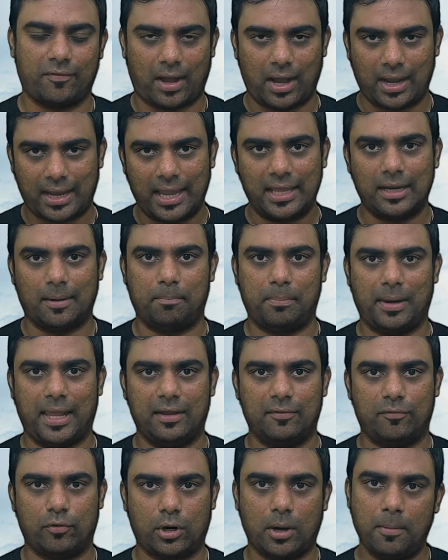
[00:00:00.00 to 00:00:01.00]
again
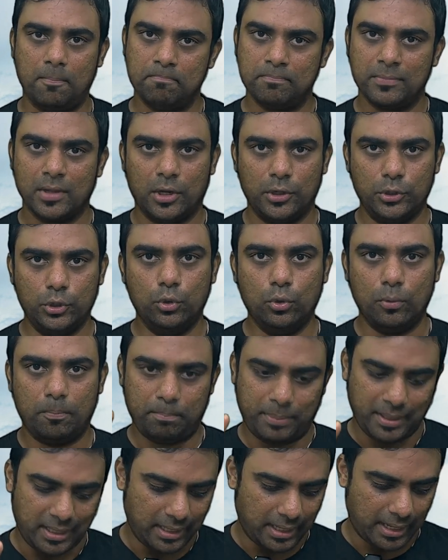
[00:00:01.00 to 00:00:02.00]
applying for a
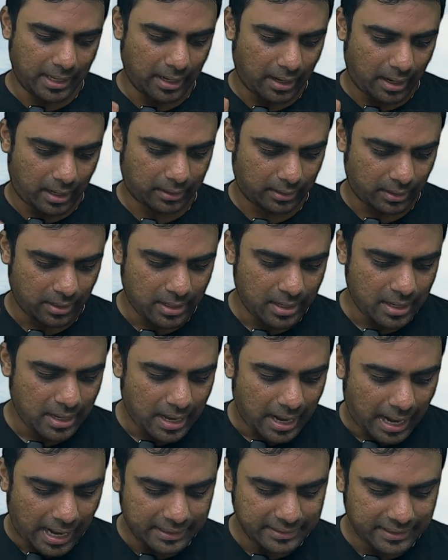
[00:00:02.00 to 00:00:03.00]
new PAR.
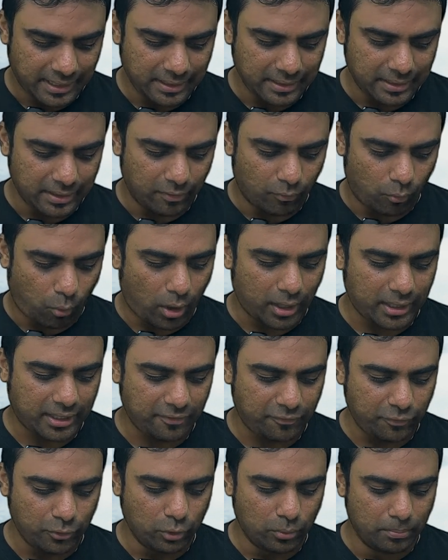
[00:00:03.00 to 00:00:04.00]
And then what
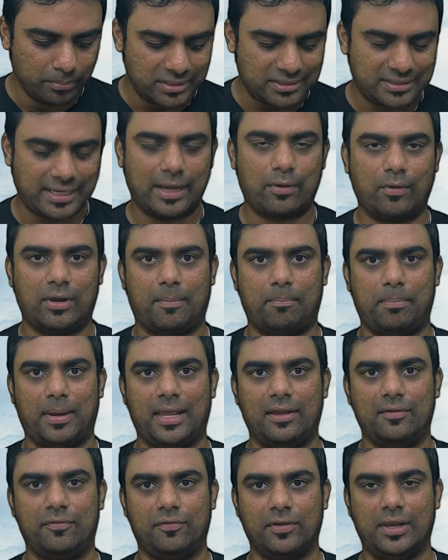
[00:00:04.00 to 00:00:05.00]
if you do mistake while
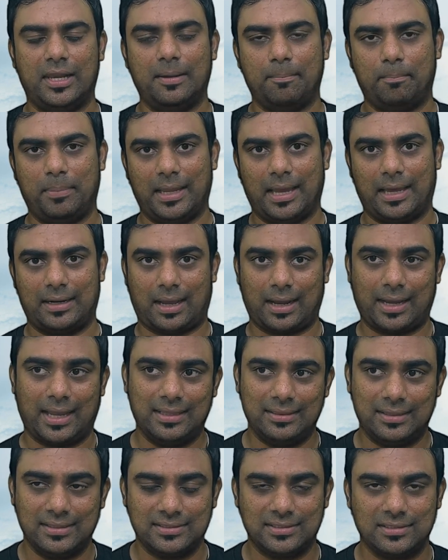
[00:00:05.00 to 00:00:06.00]
applying filling PR?
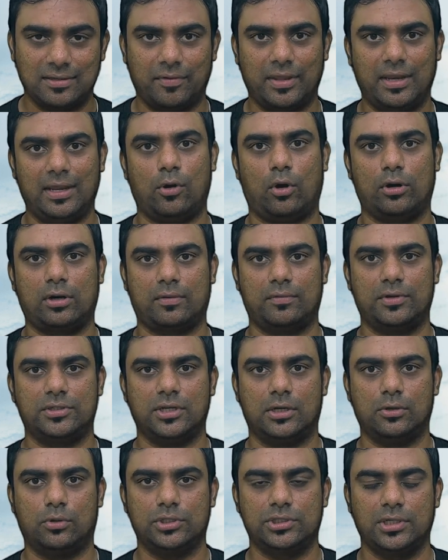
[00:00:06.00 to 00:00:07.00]
Again, this is a very
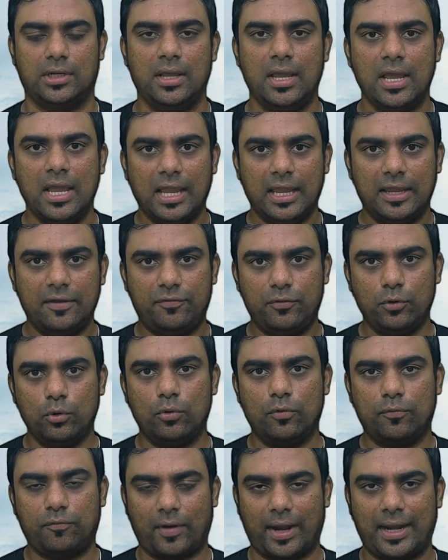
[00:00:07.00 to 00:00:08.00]
controversial question. If
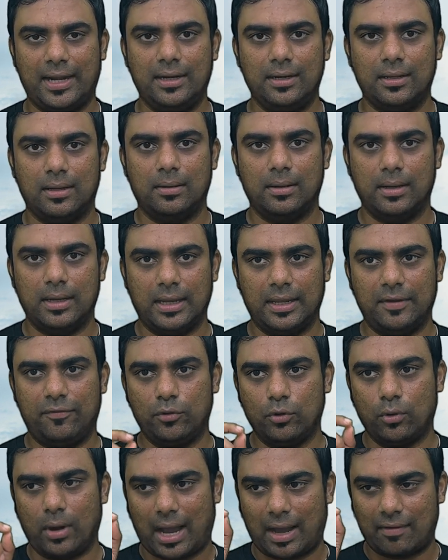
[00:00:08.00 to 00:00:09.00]

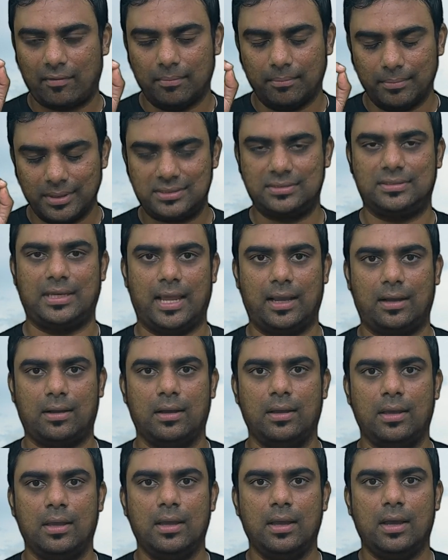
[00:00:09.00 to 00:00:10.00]
you have a mistake,
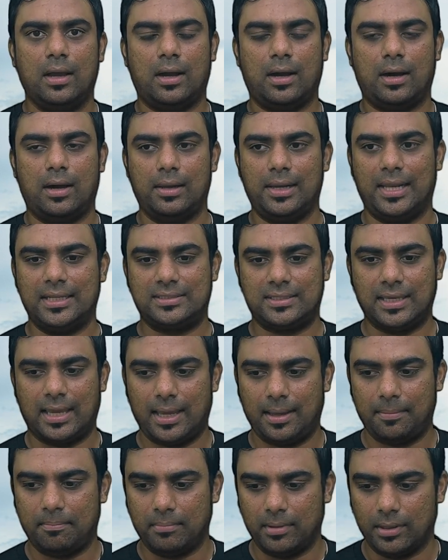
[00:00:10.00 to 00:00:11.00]
let's
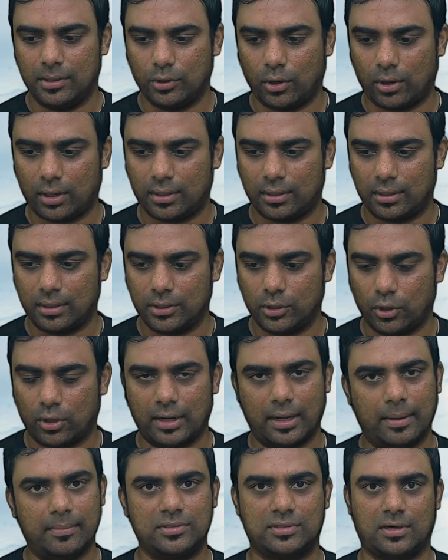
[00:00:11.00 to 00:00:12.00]
say your
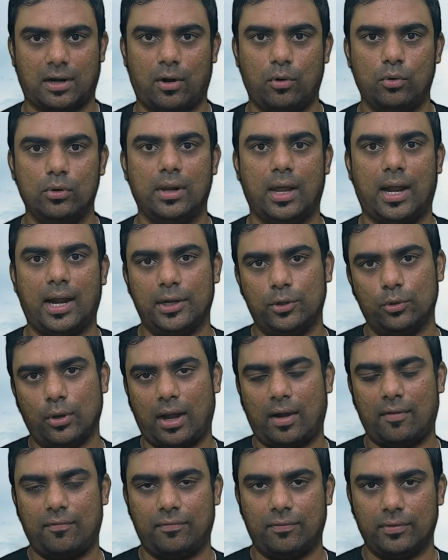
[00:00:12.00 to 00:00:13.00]
name is Rahul and you
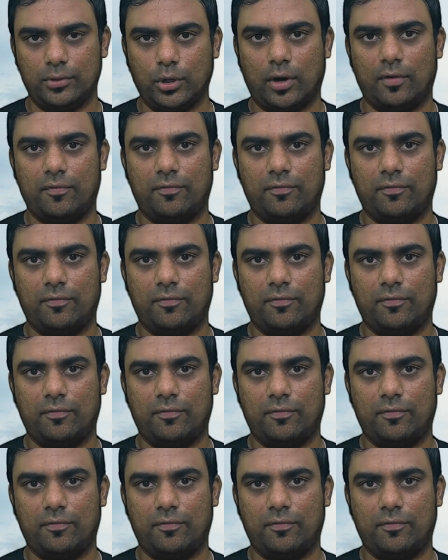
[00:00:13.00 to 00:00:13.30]
have